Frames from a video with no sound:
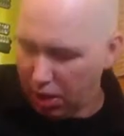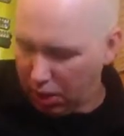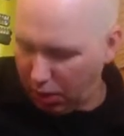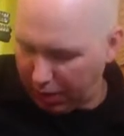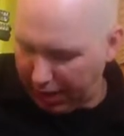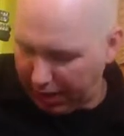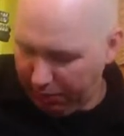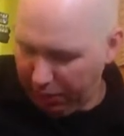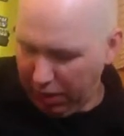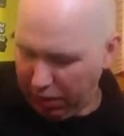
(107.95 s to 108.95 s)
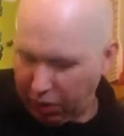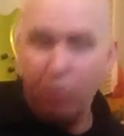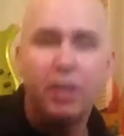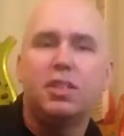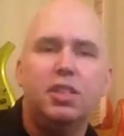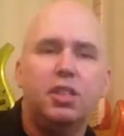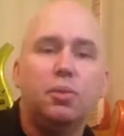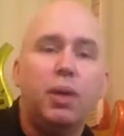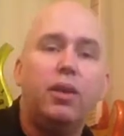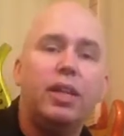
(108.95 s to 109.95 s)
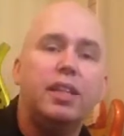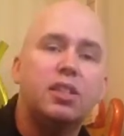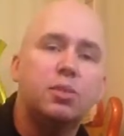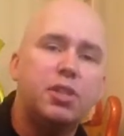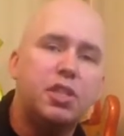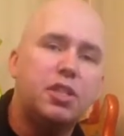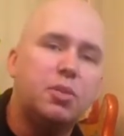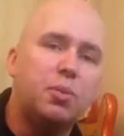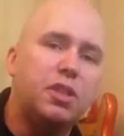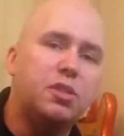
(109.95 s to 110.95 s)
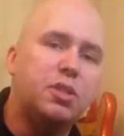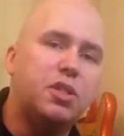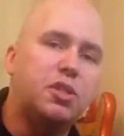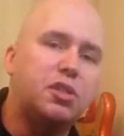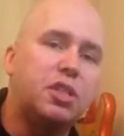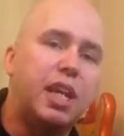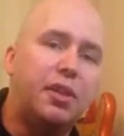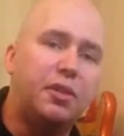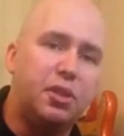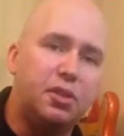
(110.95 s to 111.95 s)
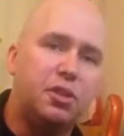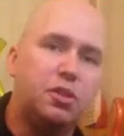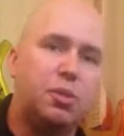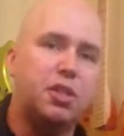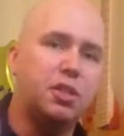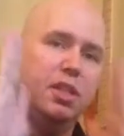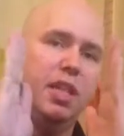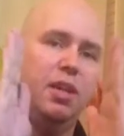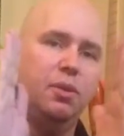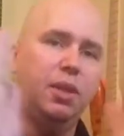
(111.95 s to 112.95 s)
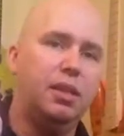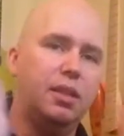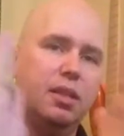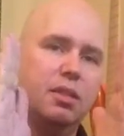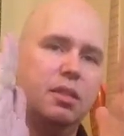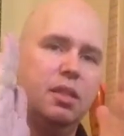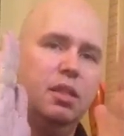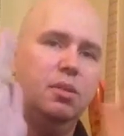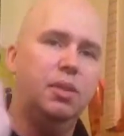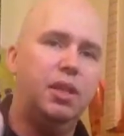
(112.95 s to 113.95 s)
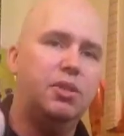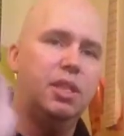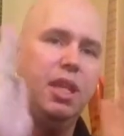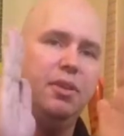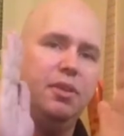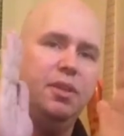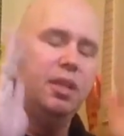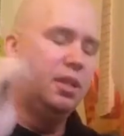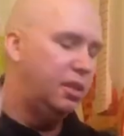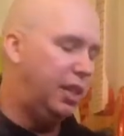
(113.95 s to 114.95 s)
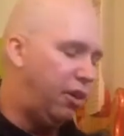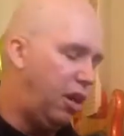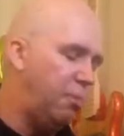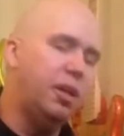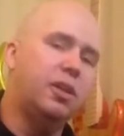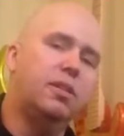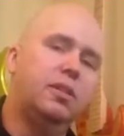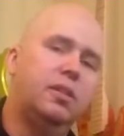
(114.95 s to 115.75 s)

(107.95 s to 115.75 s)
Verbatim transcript: Okay, so what does it do? Well, in the switches, when the switches are together, there's two switches and they go like this. When they're together, they are humbucker.